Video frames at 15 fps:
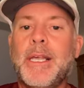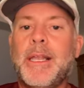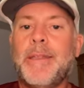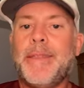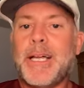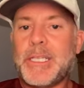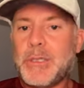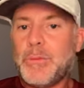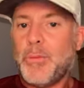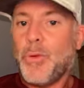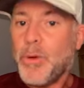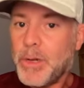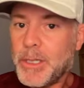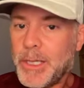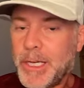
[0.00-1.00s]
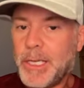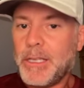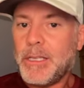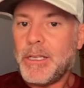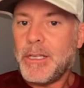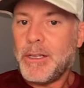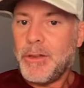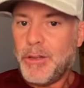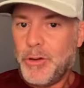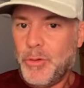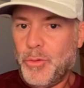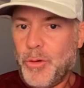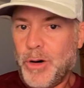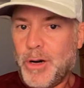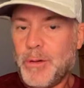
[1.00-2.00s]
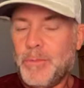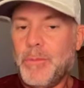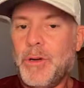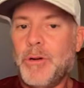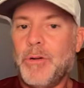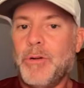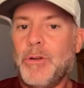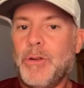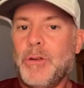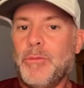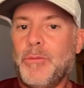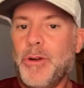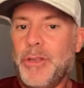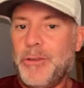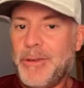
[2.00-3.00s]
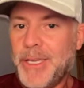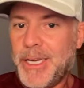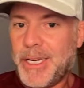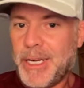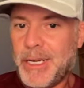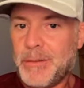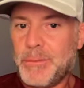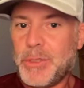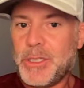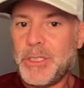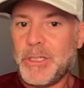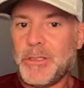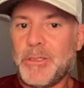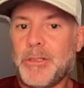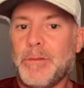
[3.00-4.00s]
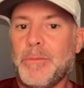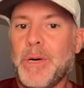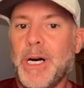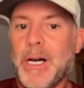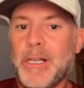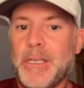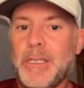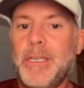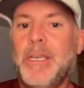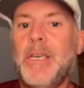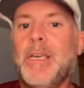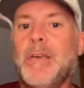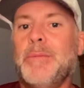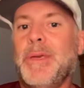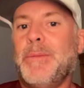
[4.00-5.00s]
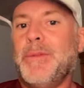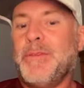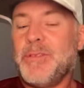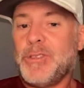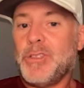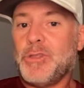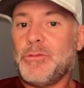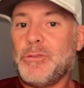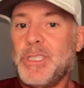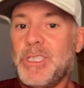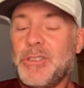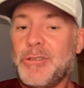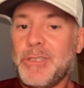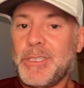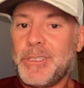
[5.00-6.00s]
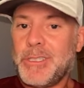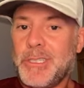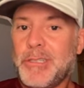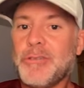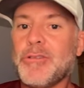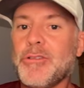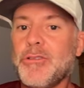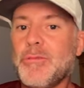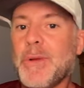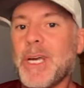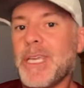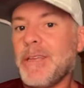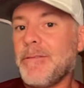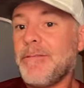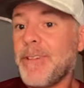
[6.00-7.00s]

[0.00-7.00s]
that's more like the norm, what you get on a particular poly. Maybe if it's a restring zero, you might get